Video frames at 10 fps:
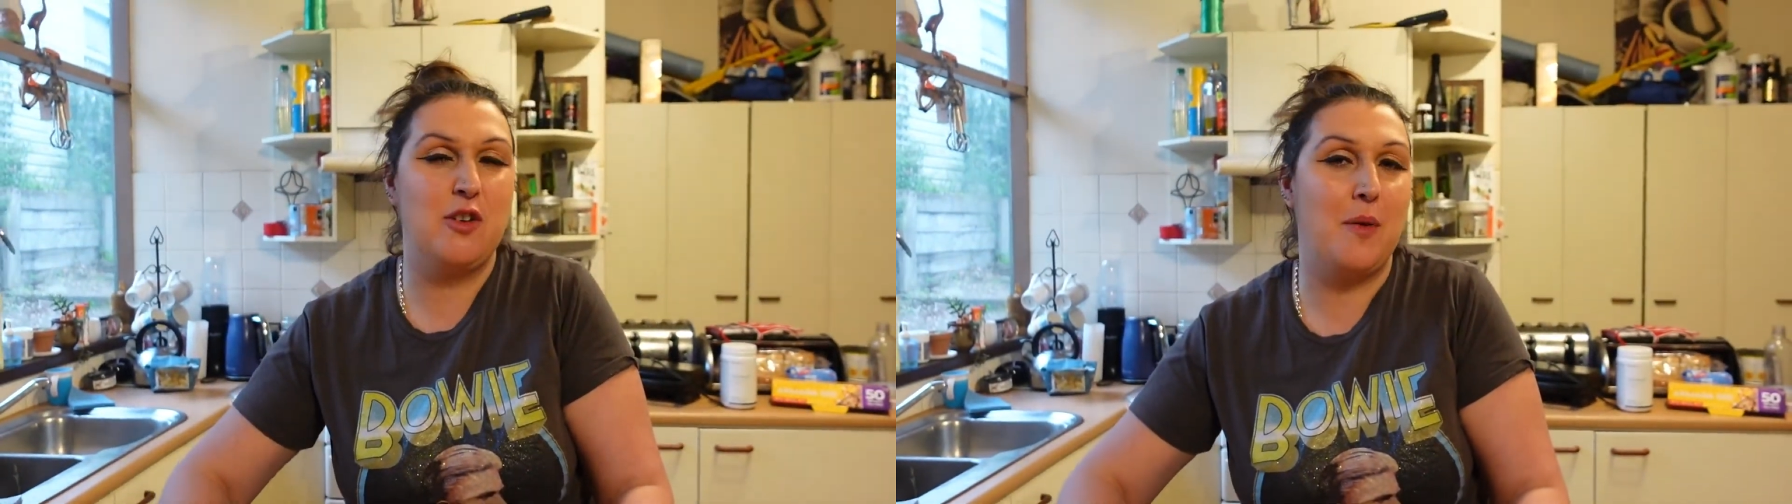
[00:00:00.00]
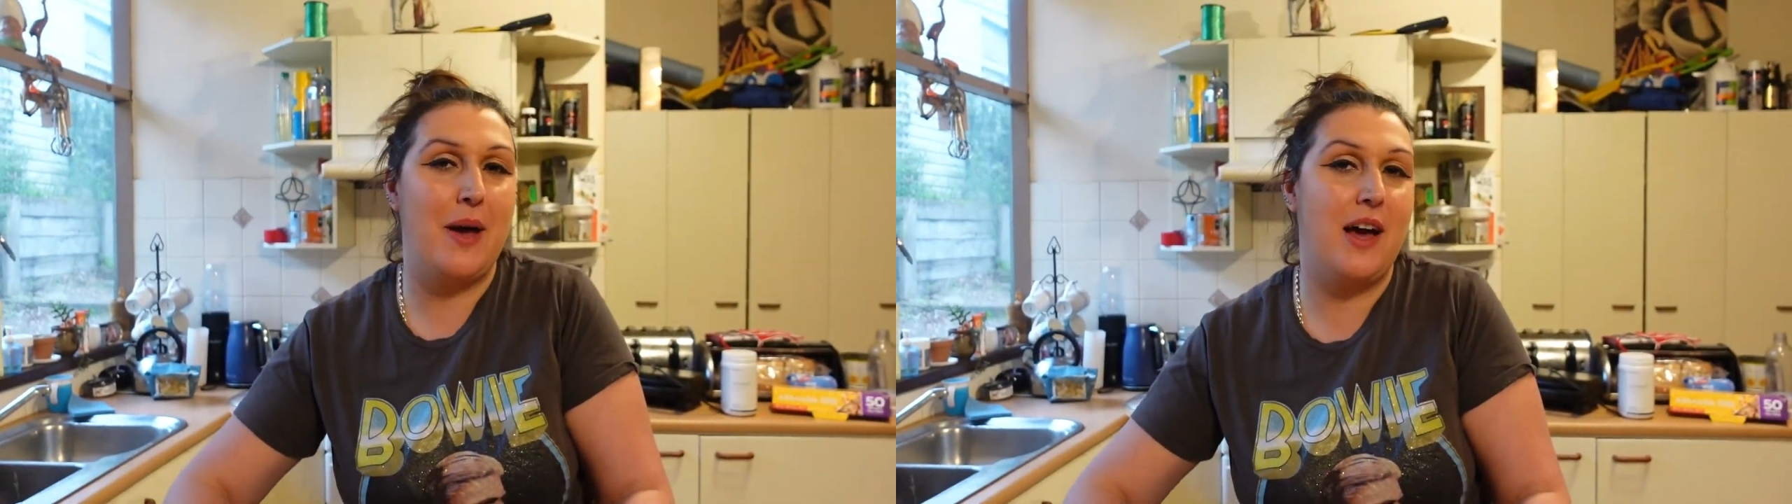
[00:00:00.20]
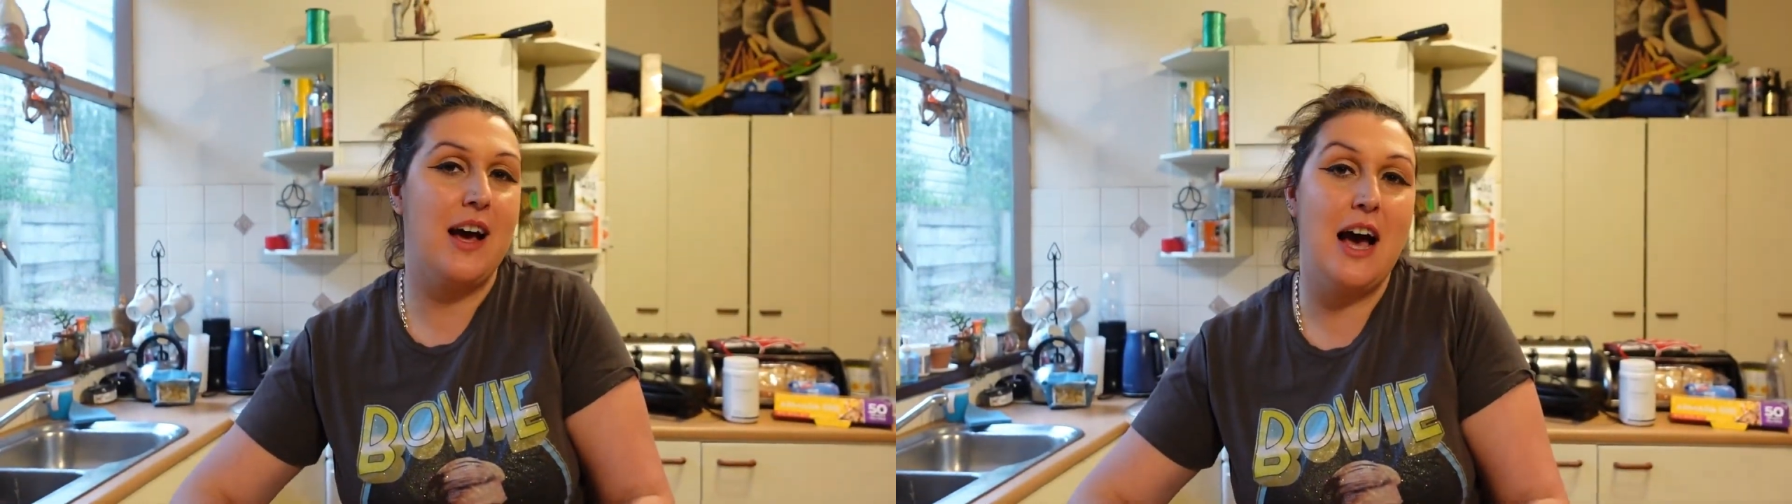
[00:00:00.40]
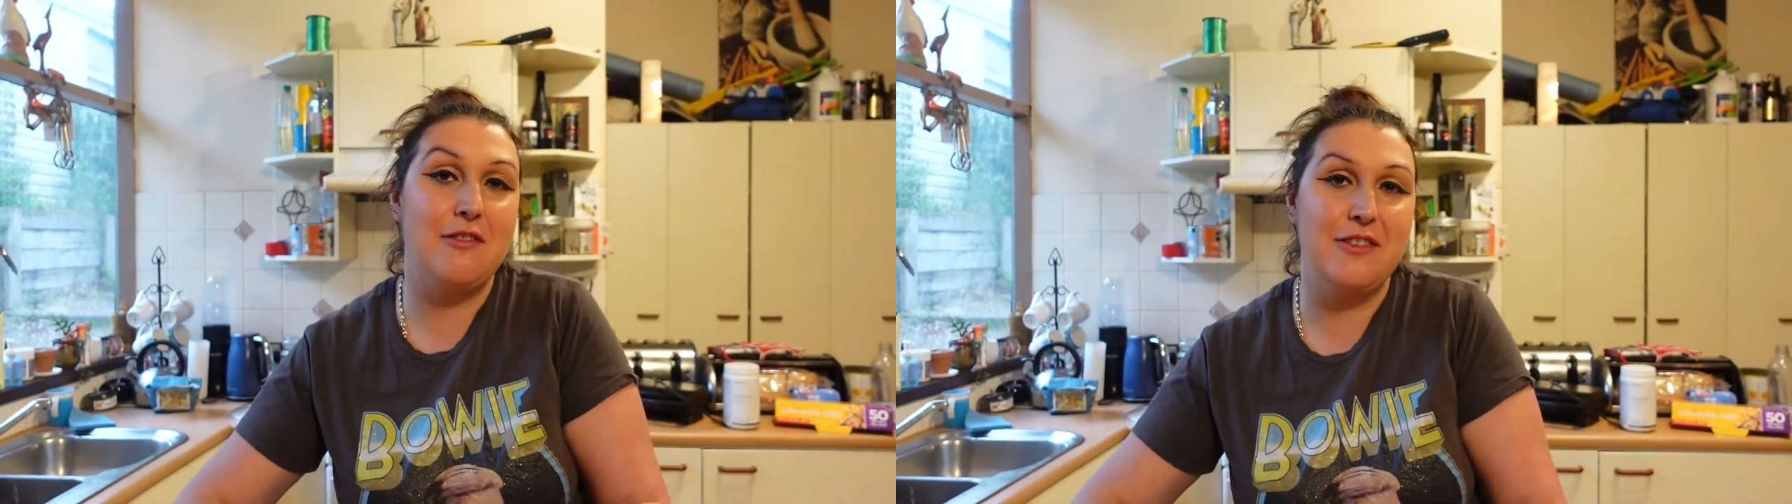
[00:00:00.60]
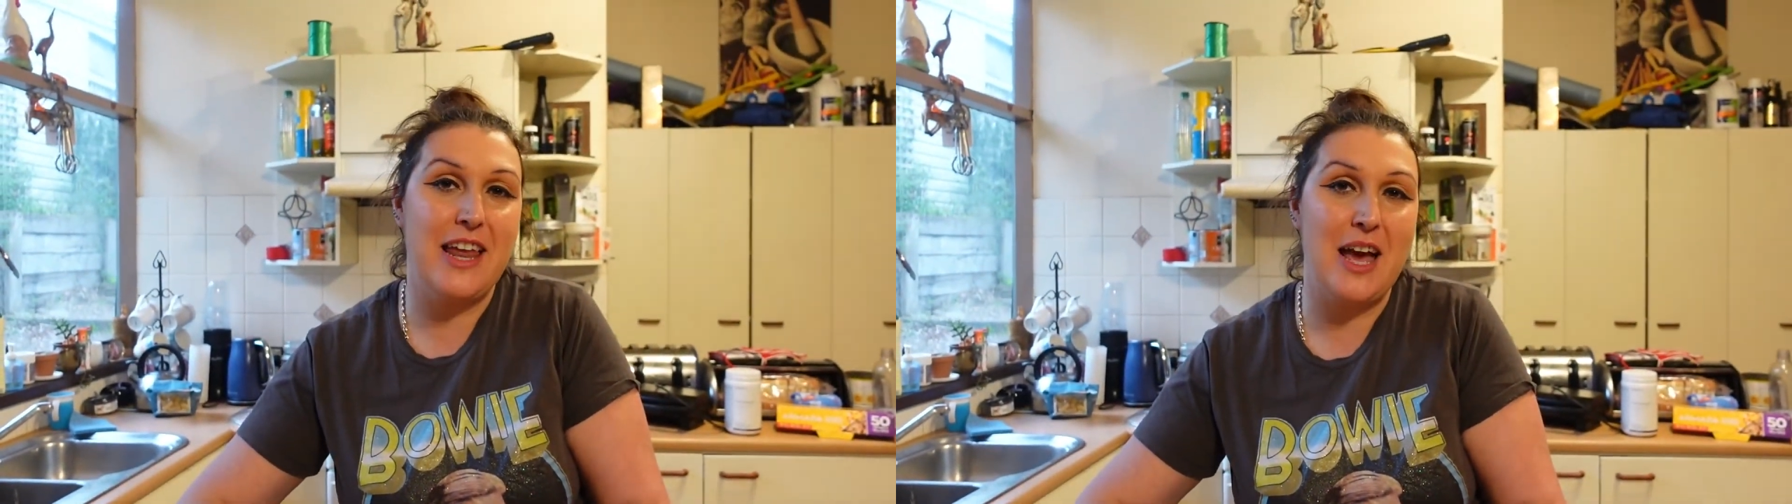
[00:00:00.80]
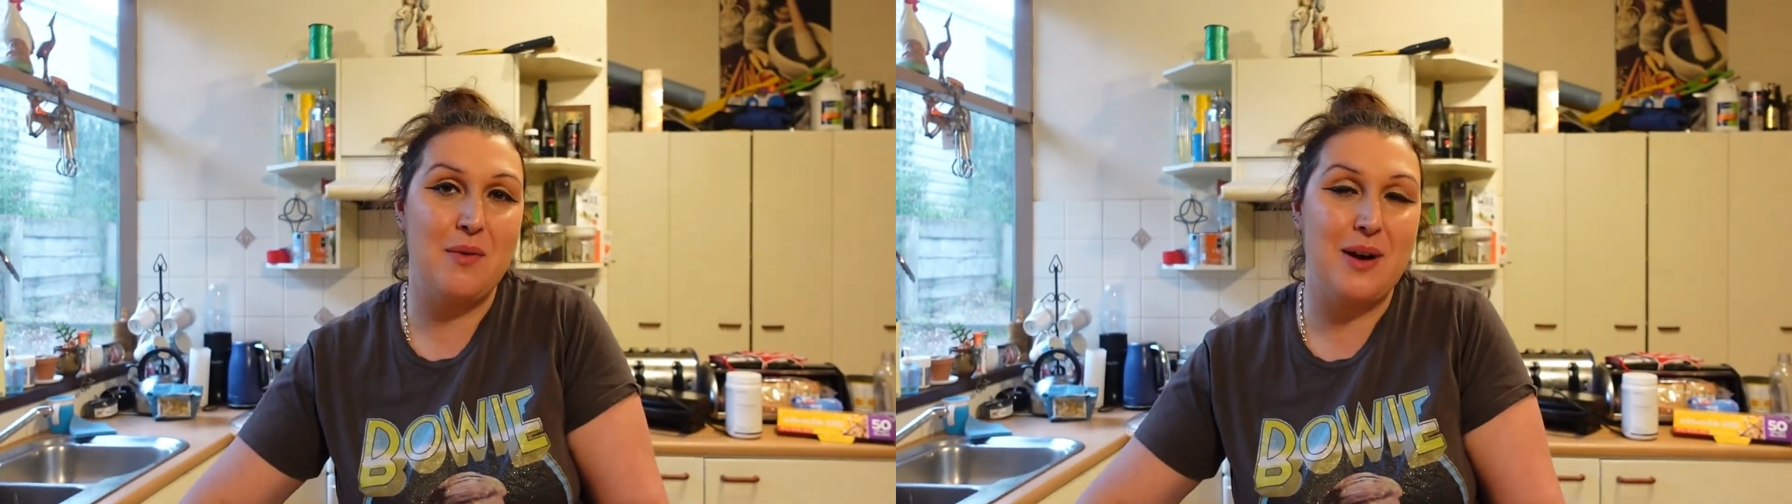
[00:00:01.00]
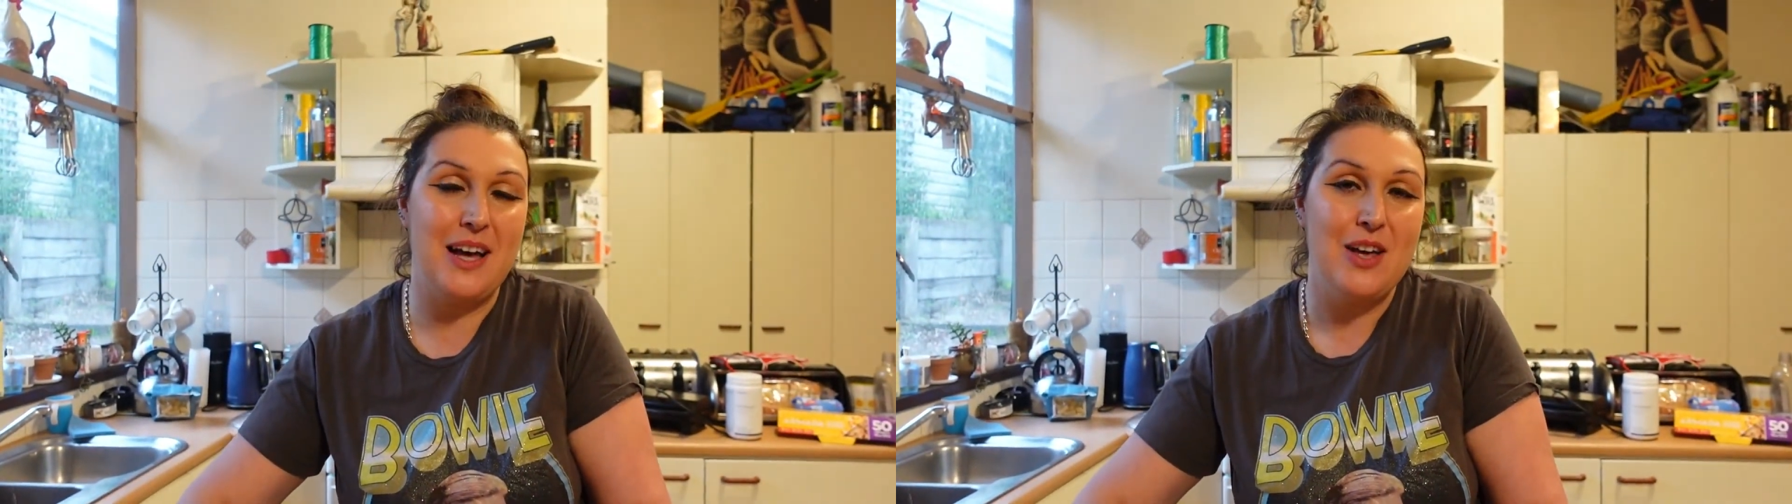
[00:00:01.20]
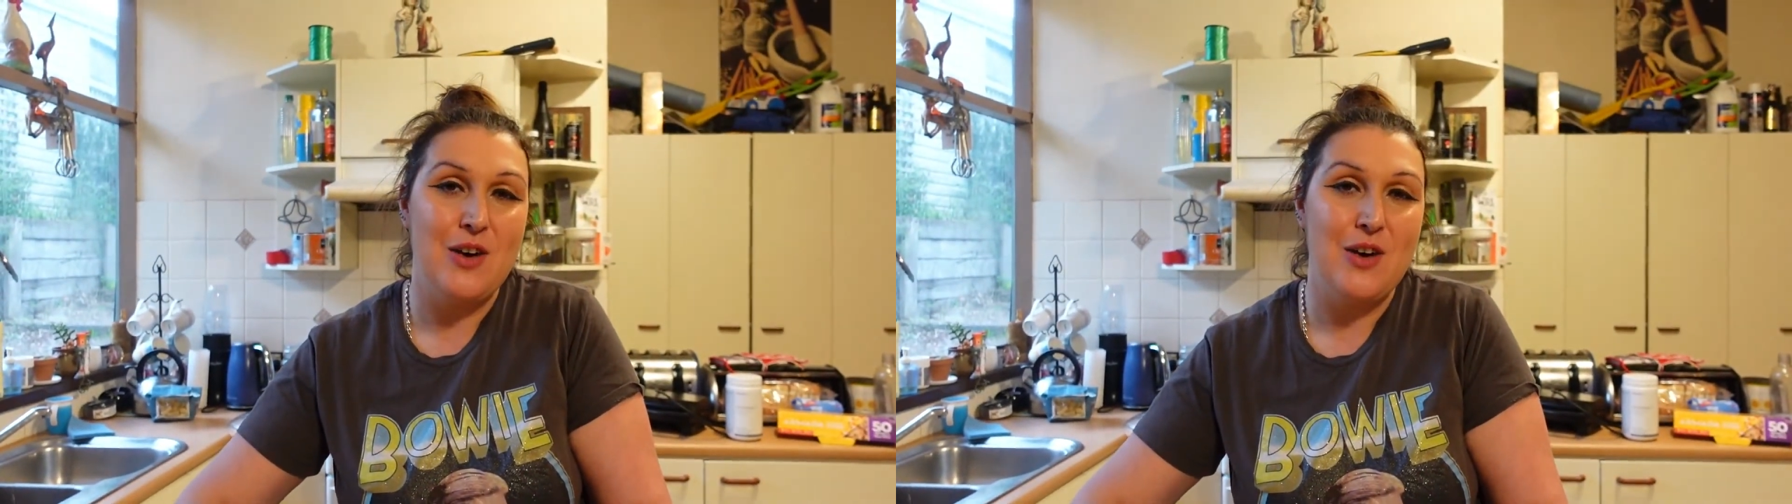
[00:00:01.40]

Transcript: about half an hour